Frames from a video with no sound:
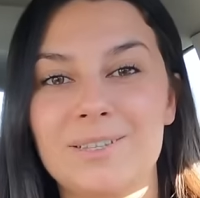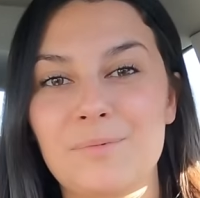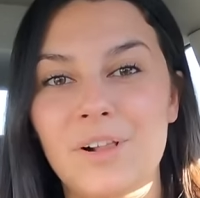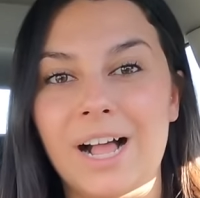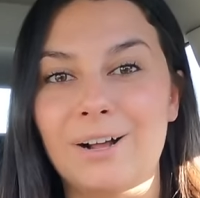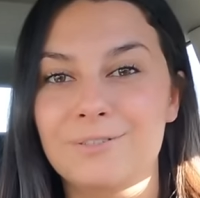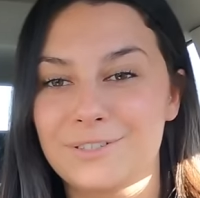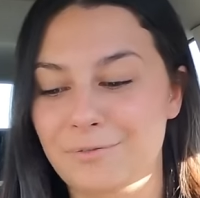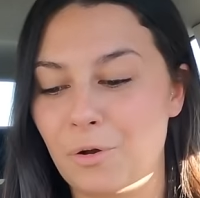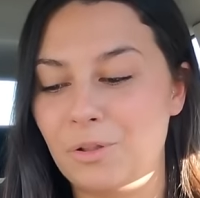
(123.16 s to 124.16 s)
some
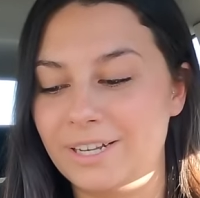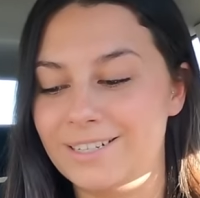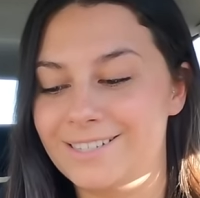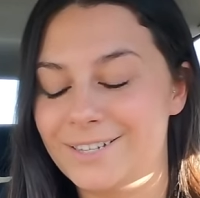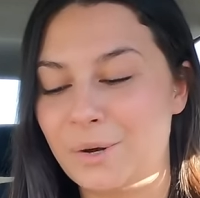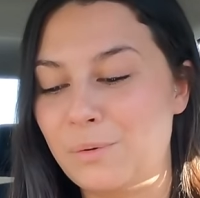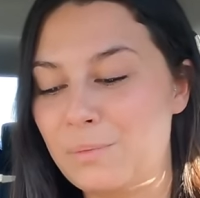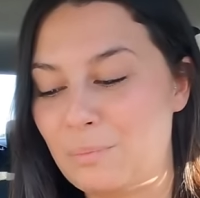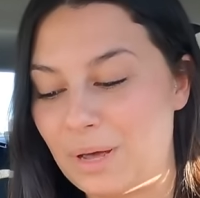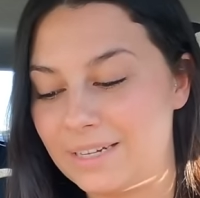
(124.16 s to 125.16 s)
clouds roll in soon,
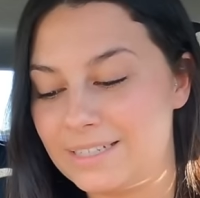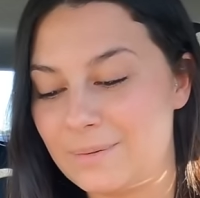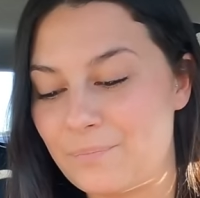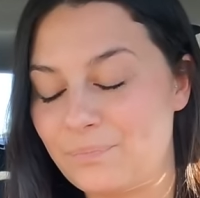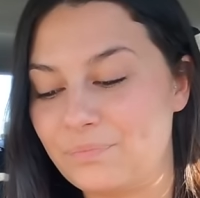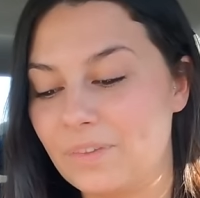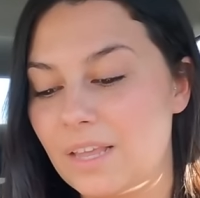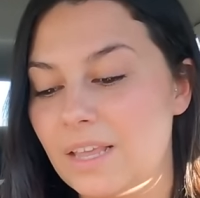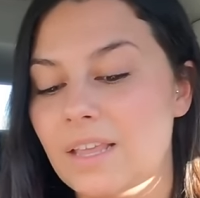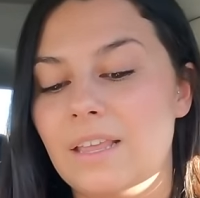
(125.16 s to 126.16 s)
but
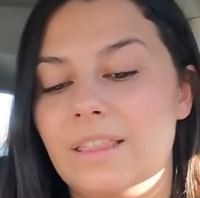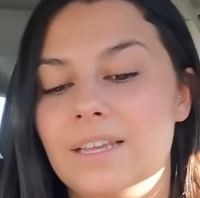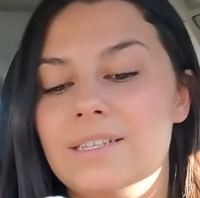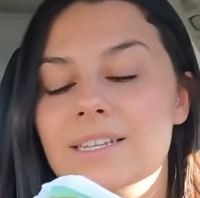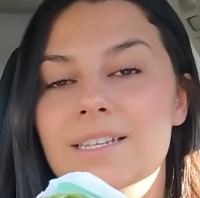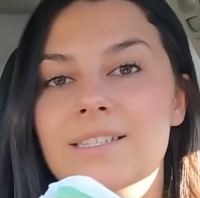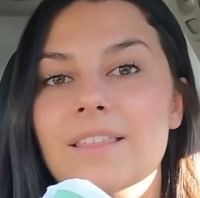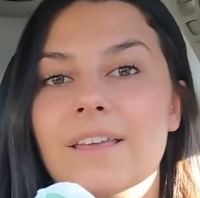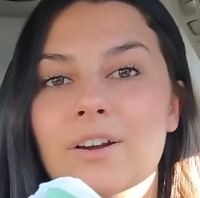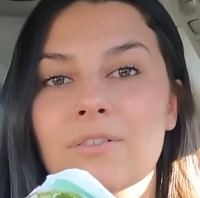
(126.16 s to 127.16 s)
this is
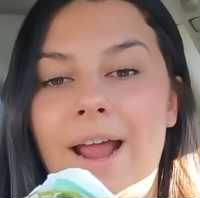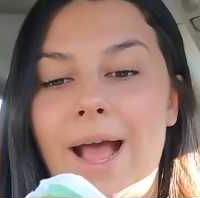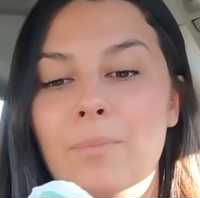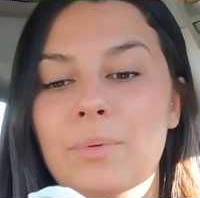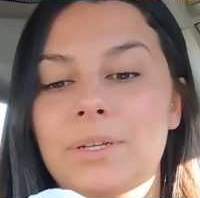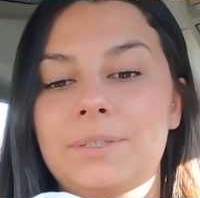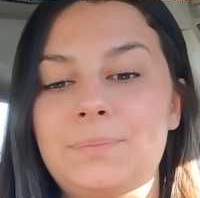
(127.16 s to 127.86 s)
their wrap.